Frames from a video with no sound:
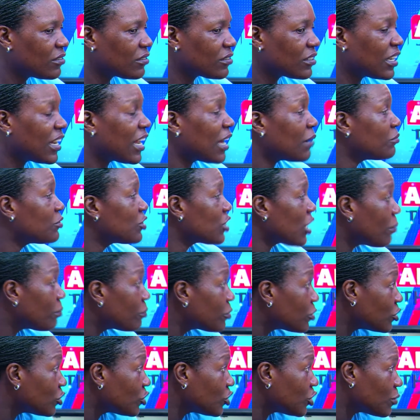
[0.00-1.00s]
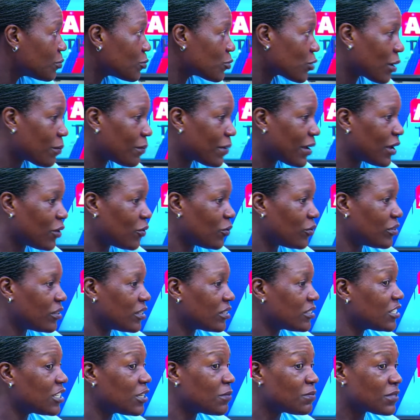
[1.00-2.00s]
club championships, whereby the
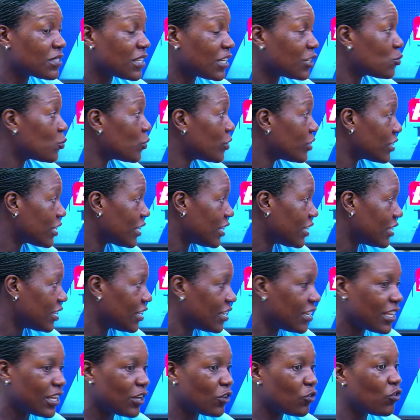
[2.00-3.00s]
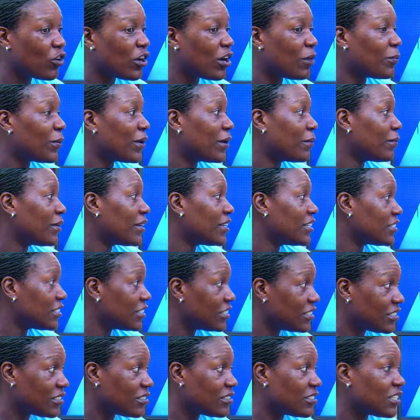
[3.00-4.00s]
teams that win the league here go up and play
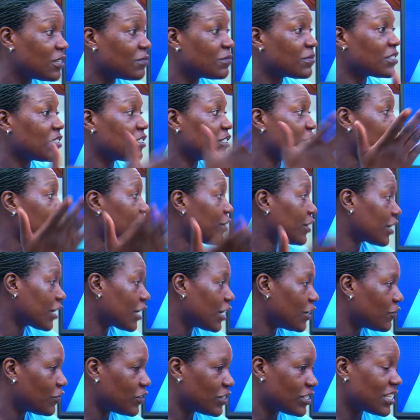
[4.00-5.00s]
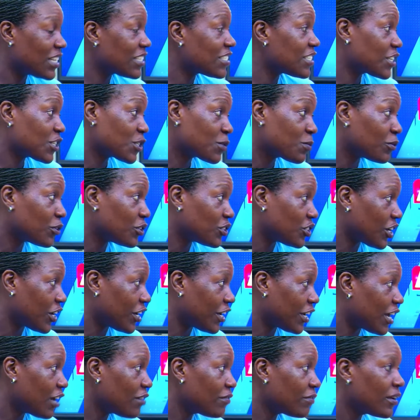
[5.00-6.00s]
teams in different countries, that's exposure
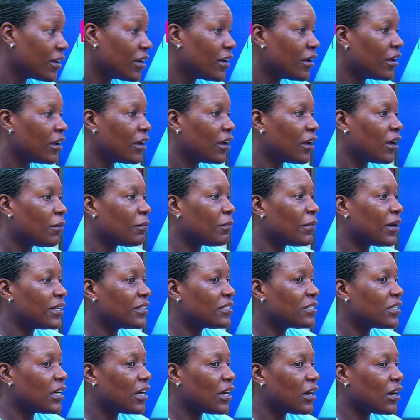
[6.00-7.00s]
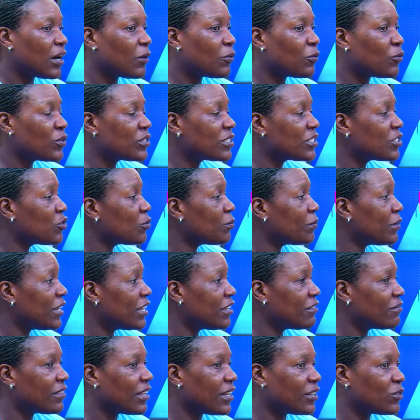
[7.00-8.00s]
enough. But we still
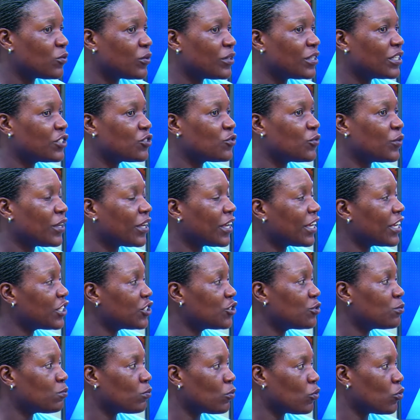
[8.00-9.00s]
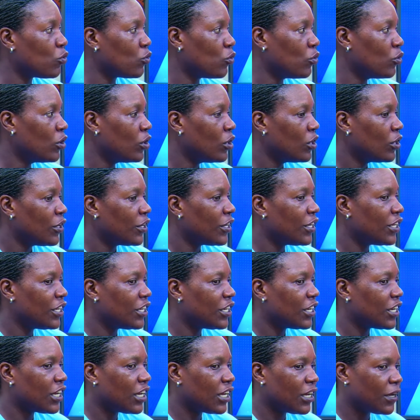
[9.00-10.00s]
believe that we need to engage more in